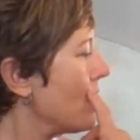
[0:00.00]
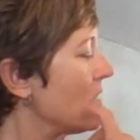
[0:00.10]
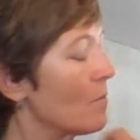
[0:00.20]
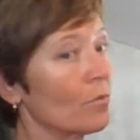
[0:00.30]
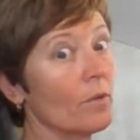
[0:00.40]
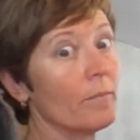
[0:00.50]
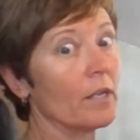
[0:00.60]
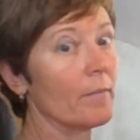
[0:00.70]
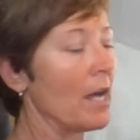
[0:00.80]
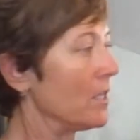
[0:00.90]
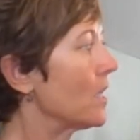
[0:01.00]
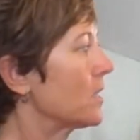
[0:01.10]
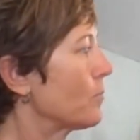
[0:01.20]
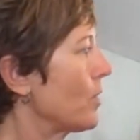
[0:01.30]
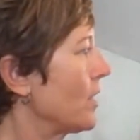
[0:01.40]
And I'm real big about not
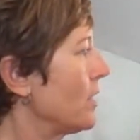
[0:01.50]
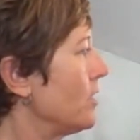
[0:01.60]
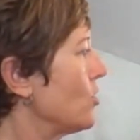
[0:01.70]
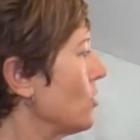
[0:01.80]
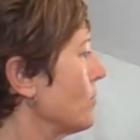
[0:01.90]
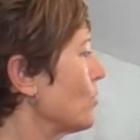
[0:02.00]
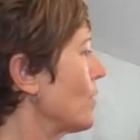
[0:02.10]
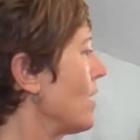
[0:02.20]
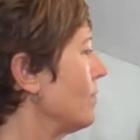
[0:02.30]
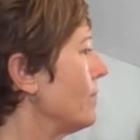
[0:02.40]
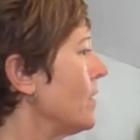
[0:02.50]
spreading any germs around.